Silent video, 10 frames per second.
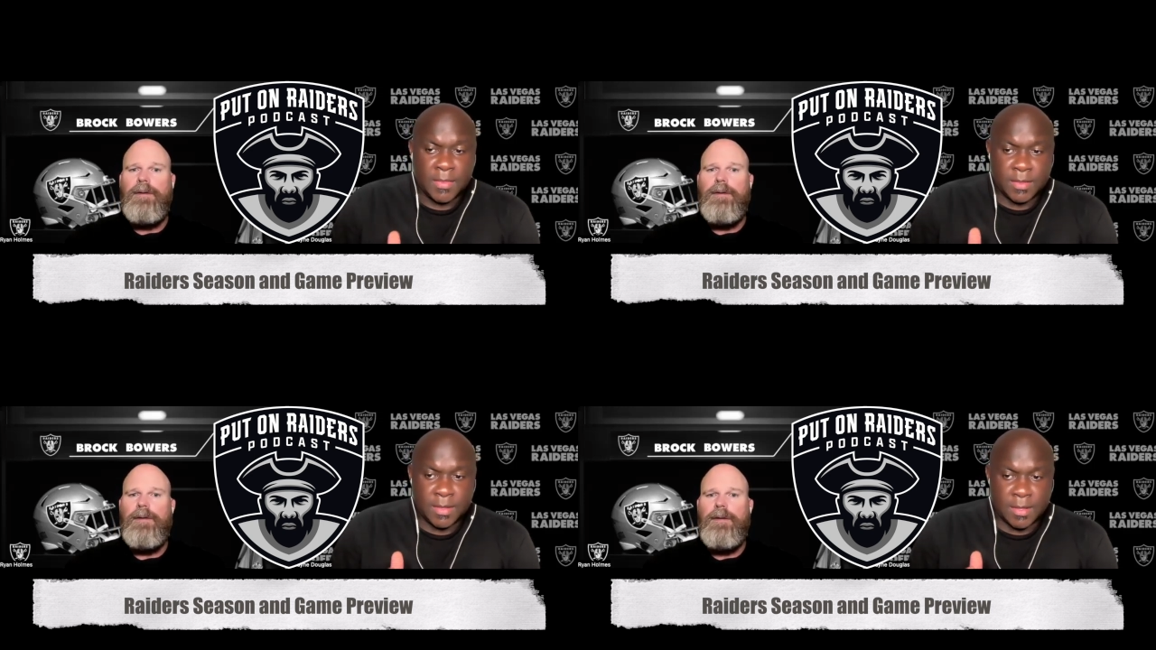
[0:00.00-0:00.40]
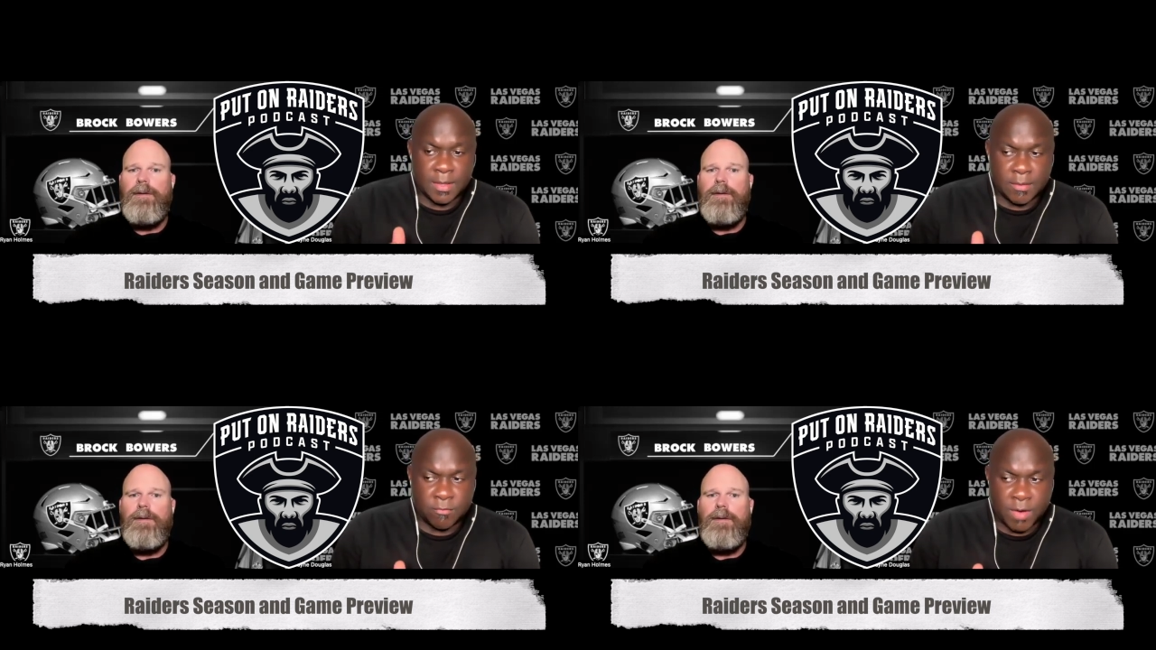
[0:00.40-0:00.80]

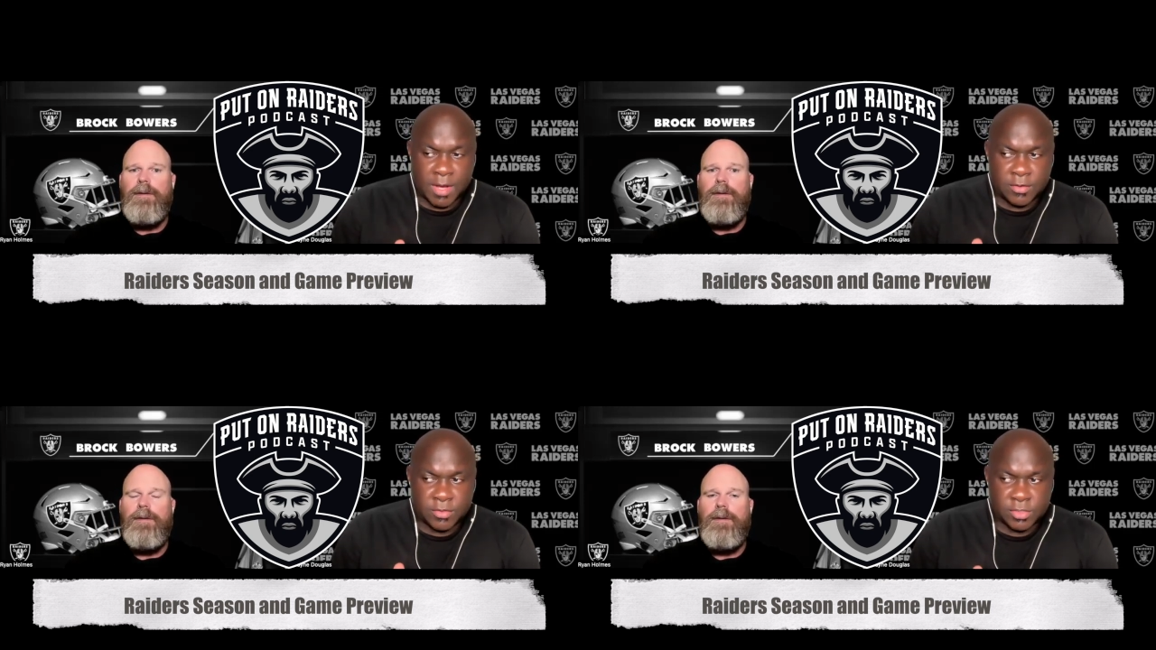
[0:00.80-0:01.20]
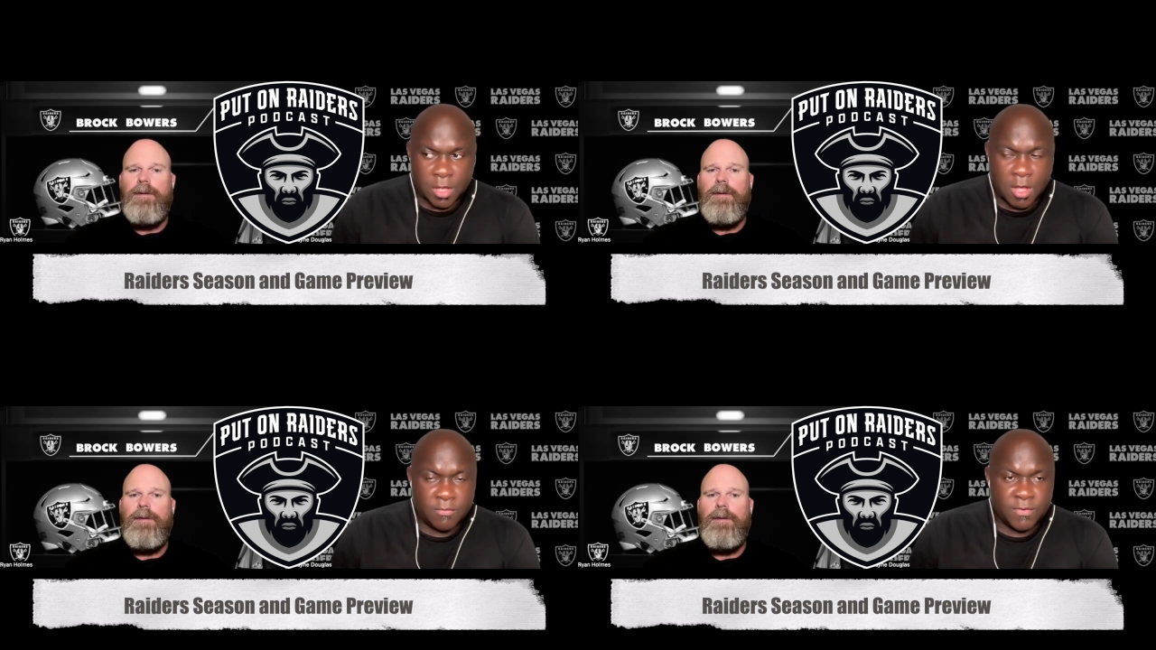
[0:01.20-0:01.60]
Speaker 1: the Raiders
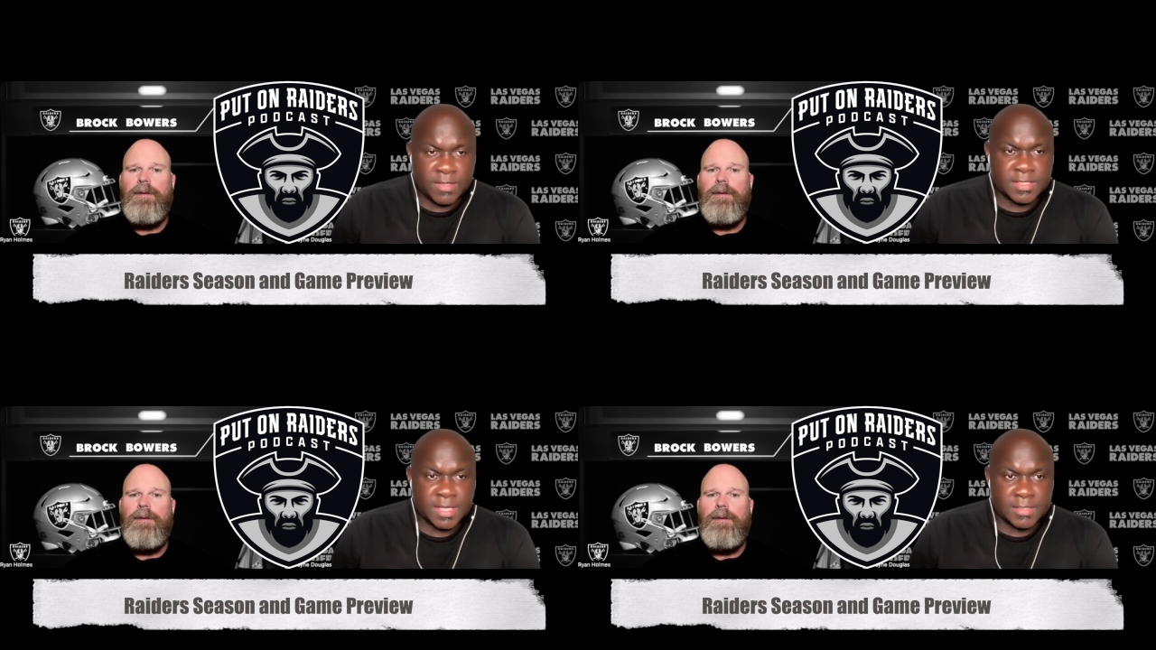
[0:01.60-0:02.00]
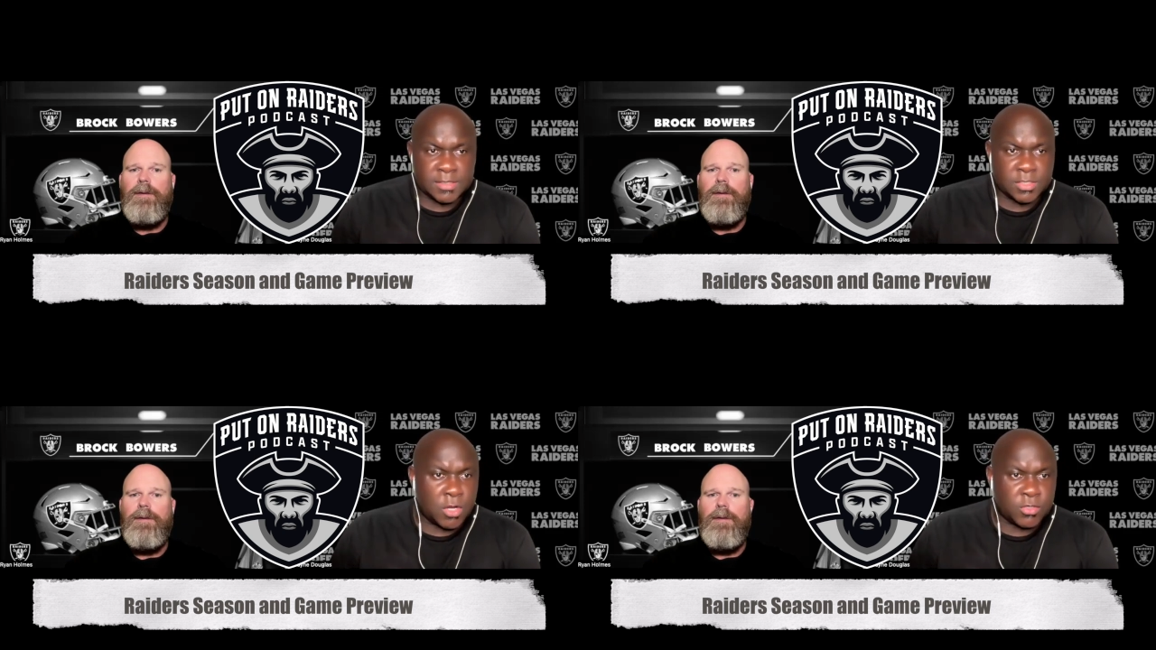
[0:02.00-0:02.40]
offense against
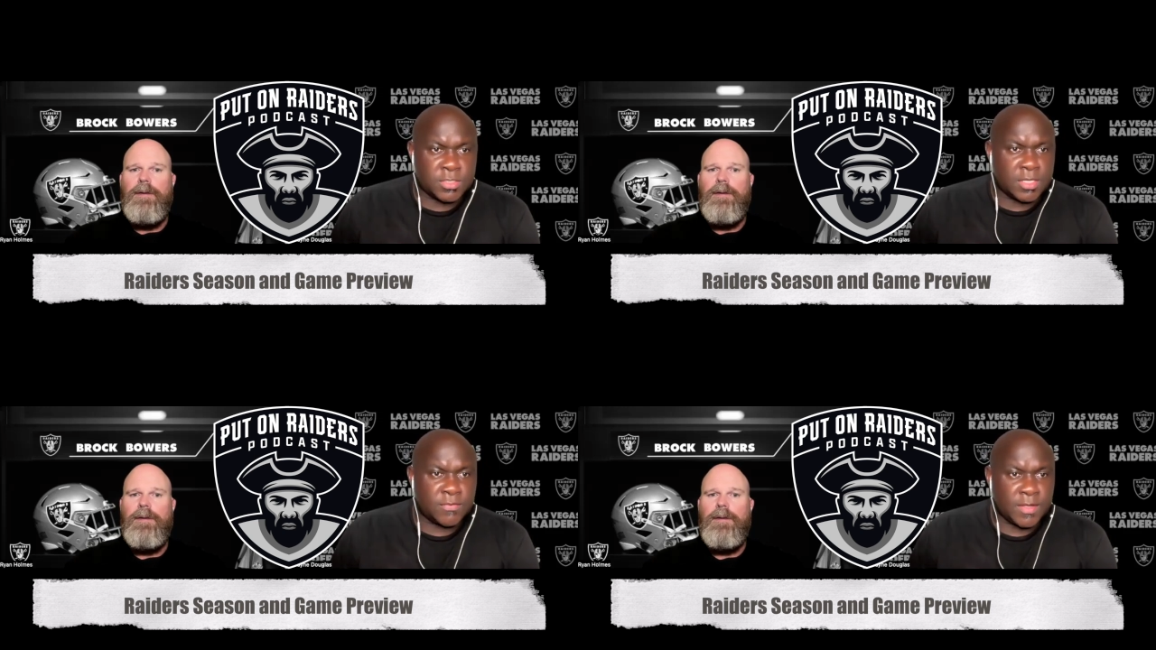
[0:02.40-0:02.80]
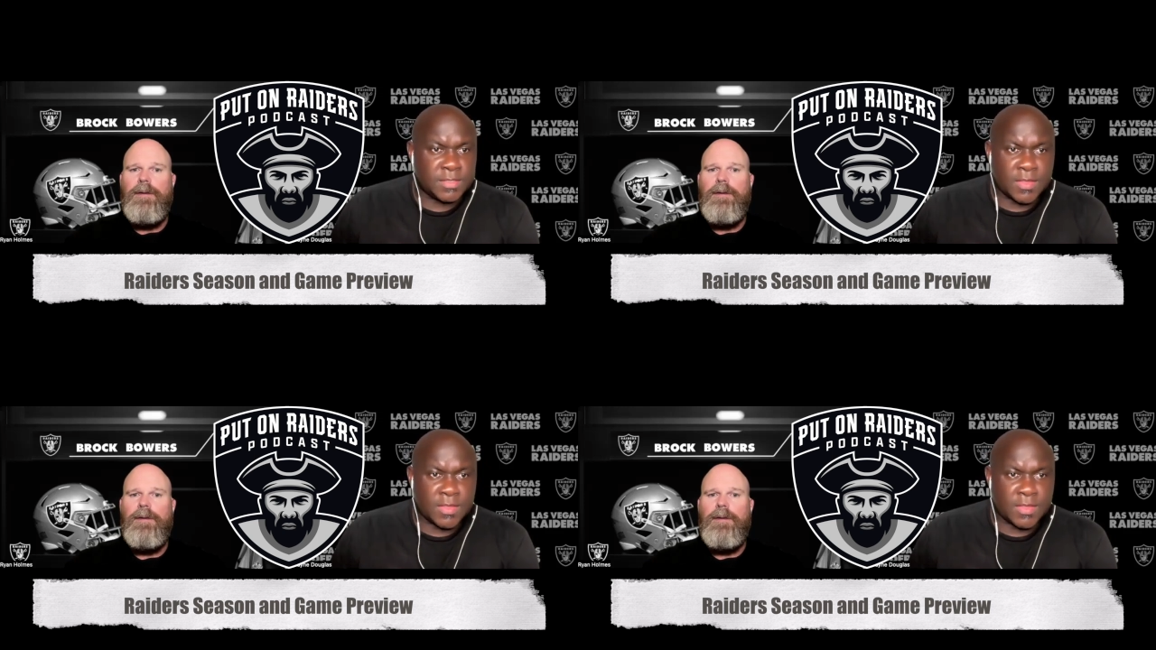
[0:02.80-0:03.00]
the Charger defense.